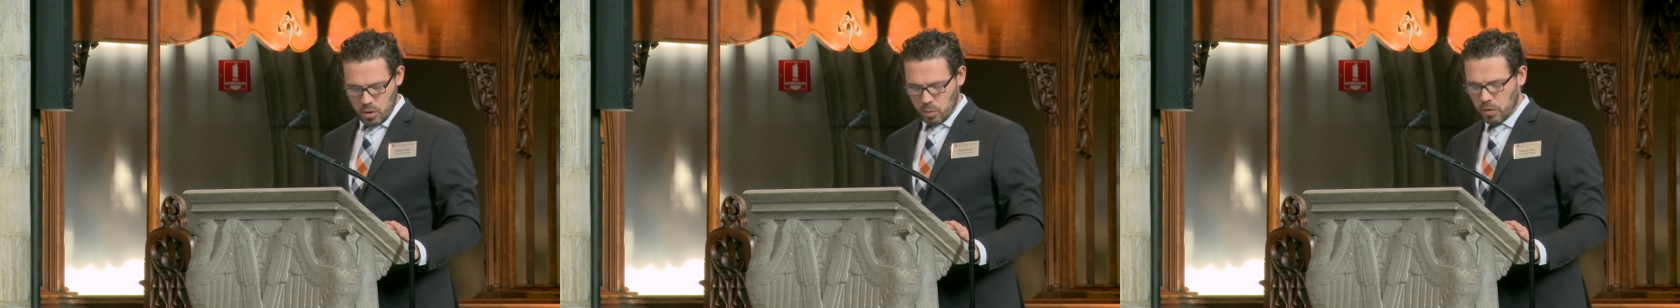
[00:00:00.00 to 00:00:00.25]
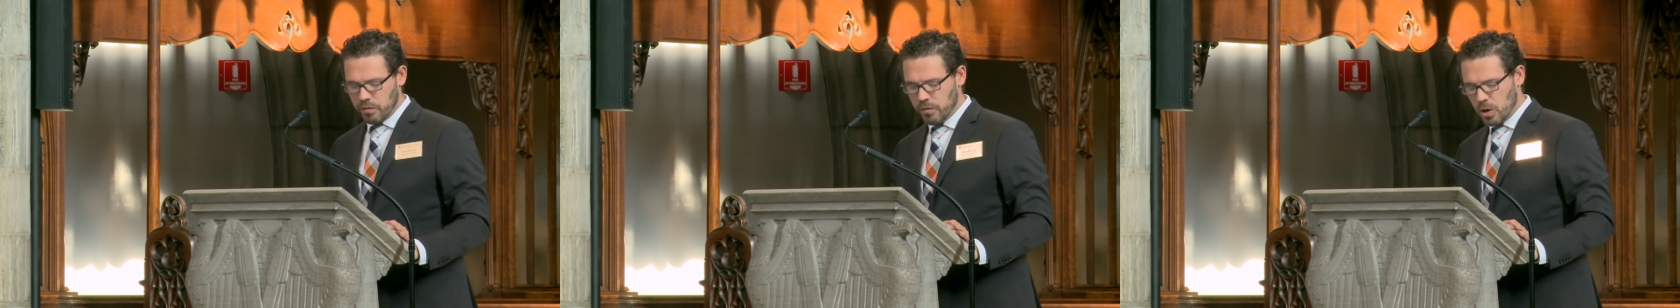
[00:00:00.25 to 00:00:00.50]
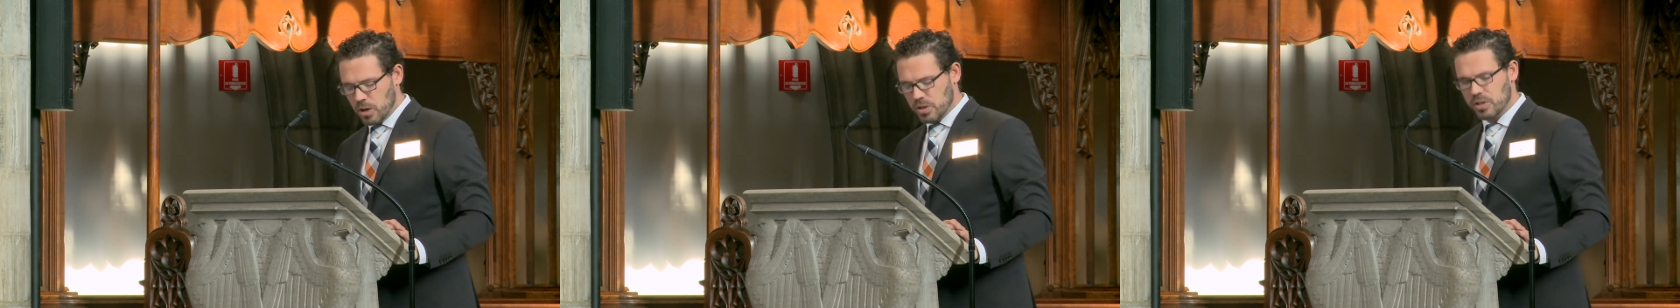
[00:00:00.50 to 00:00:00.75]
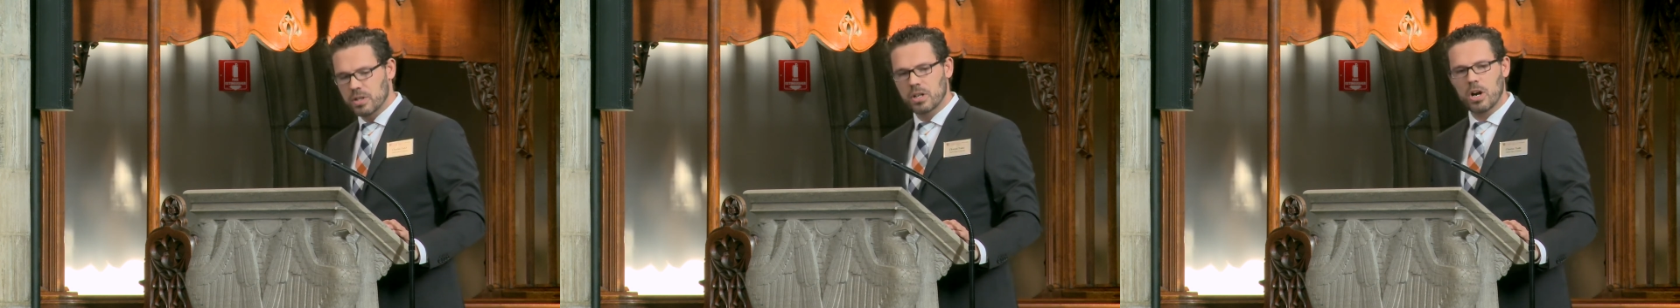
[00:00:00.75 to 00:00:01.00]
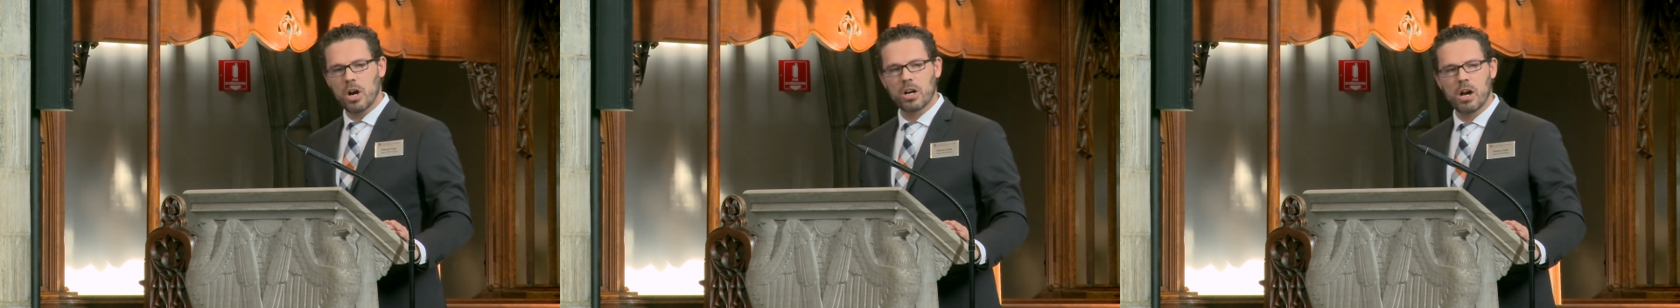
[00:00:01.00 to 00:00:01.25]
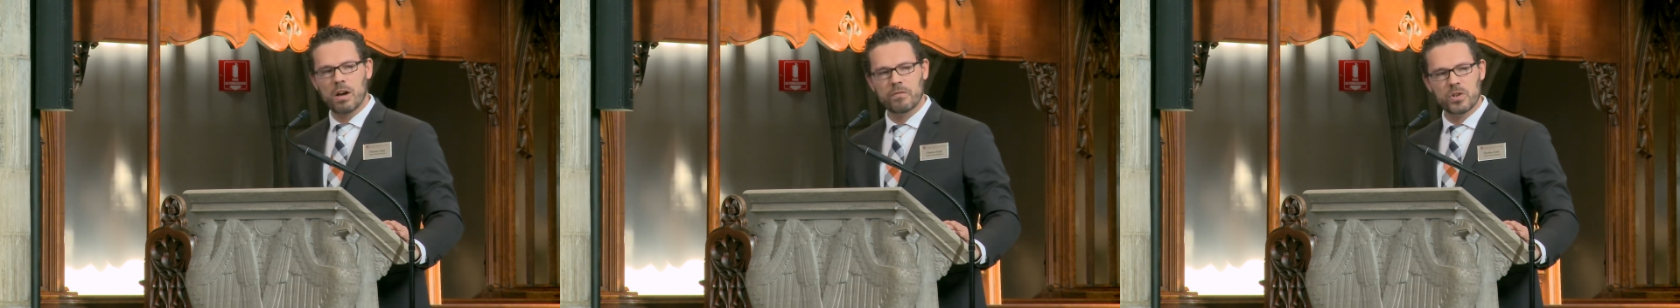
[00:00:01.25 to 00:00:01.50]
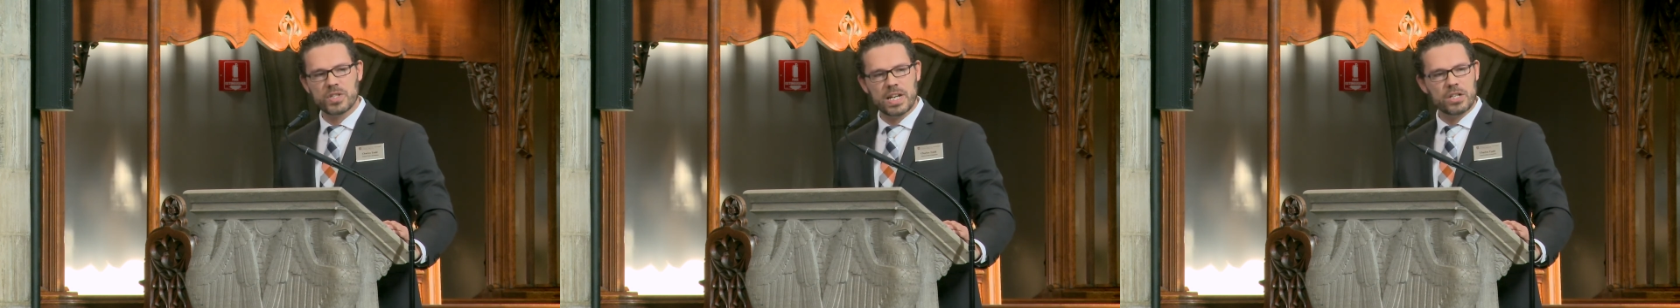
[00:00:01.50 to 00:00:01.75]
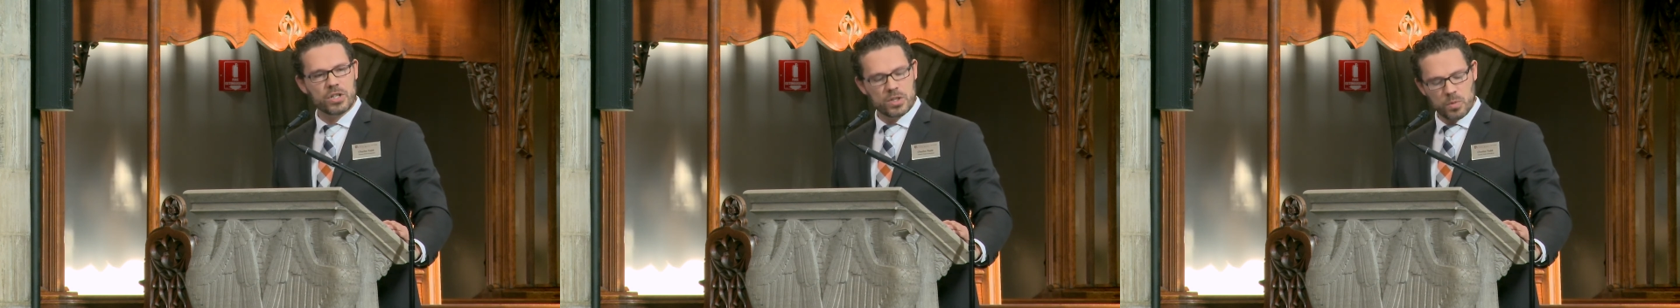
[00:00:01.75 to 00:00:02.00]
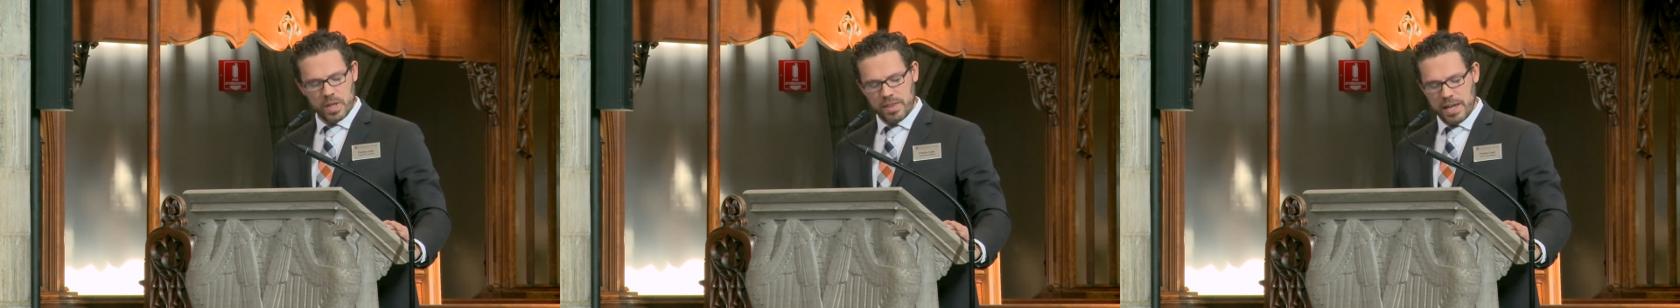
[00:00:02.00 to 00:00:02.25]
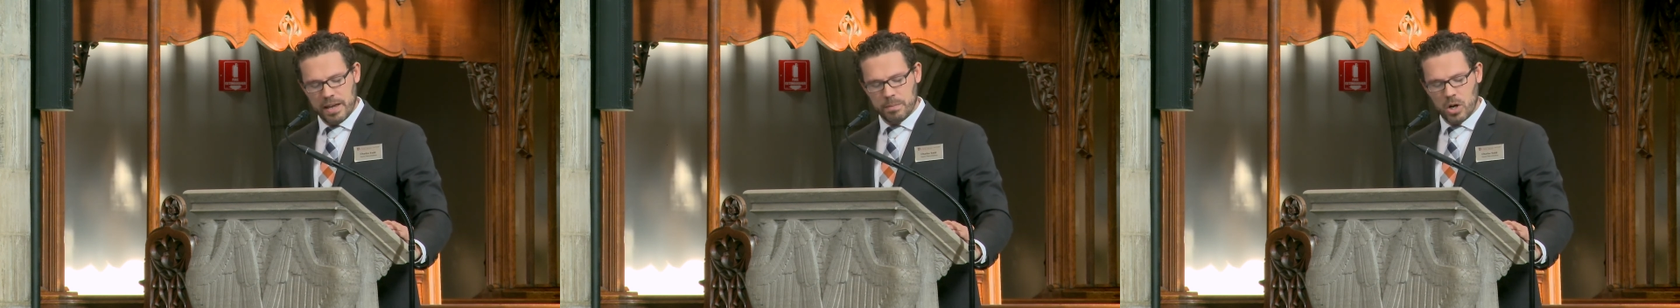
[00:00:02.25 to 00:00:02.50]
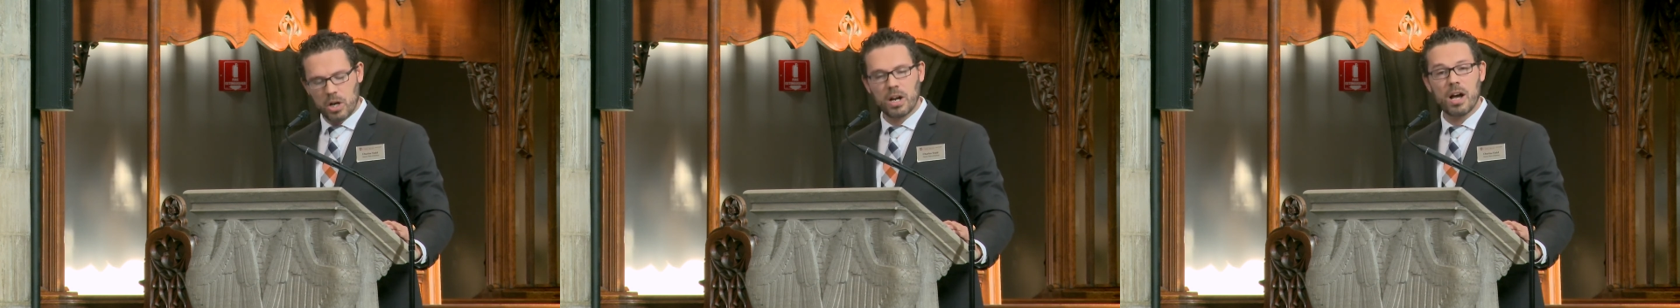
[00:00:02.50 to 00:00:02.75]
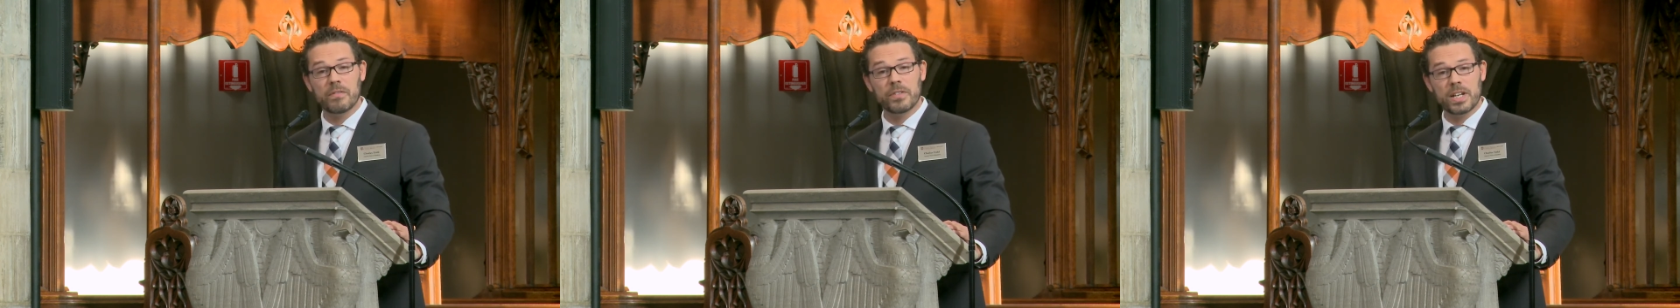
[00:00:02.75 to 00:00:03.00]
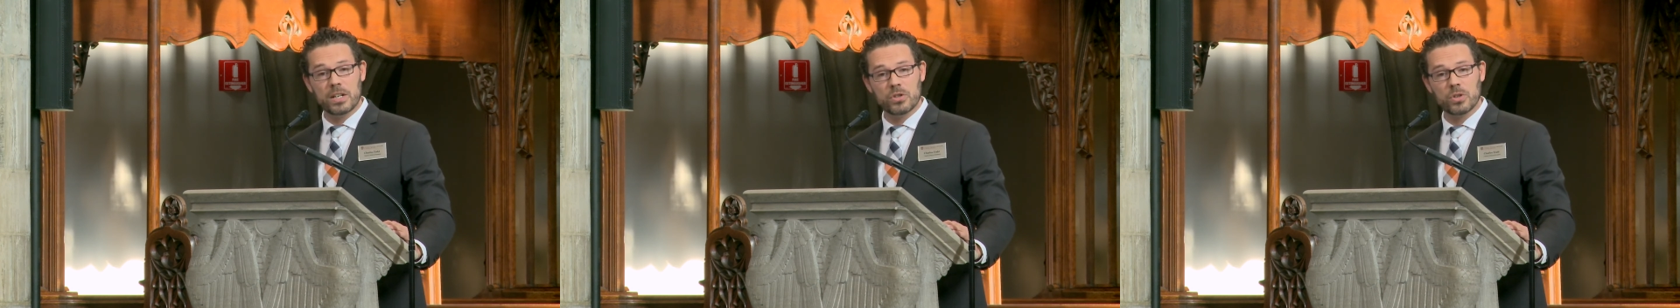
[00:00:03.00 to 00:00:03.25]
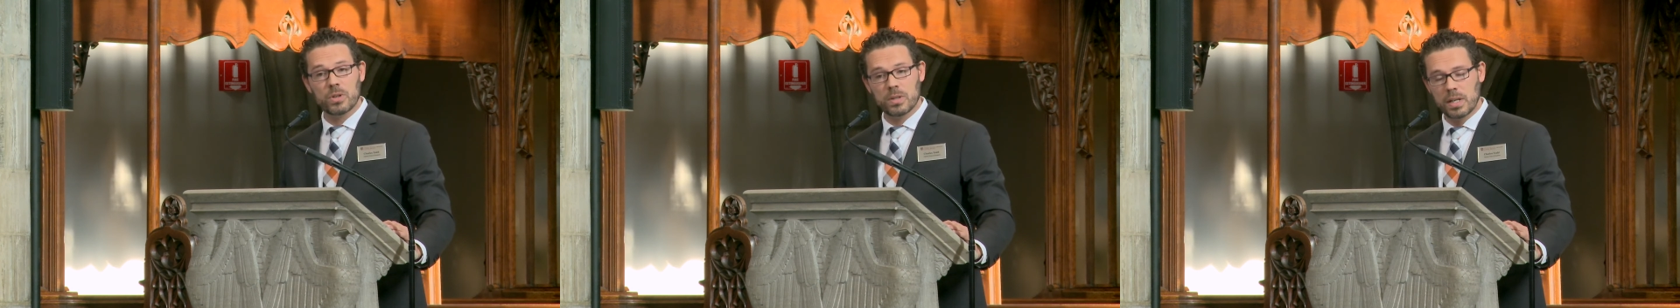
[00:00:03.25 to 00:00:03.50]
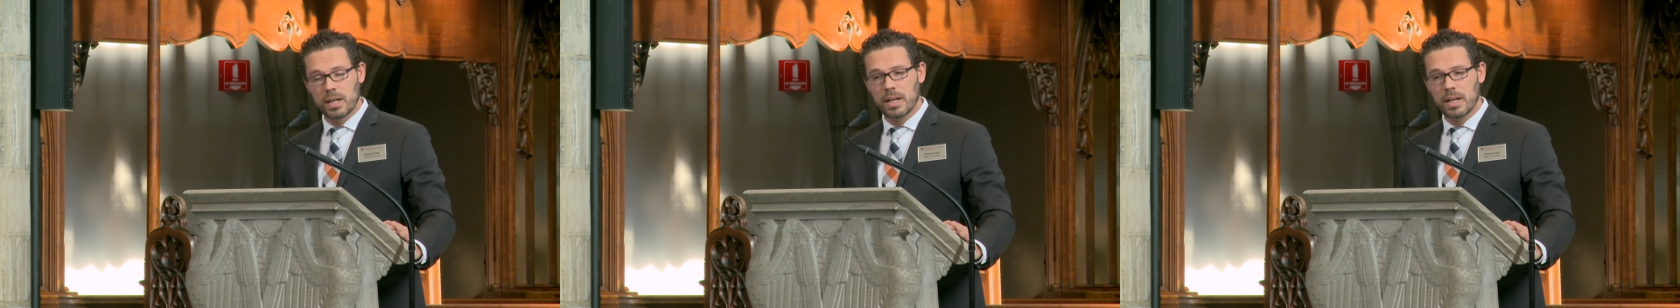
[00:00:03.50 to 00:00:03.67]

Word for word: Well, first, our conversations with them are confidential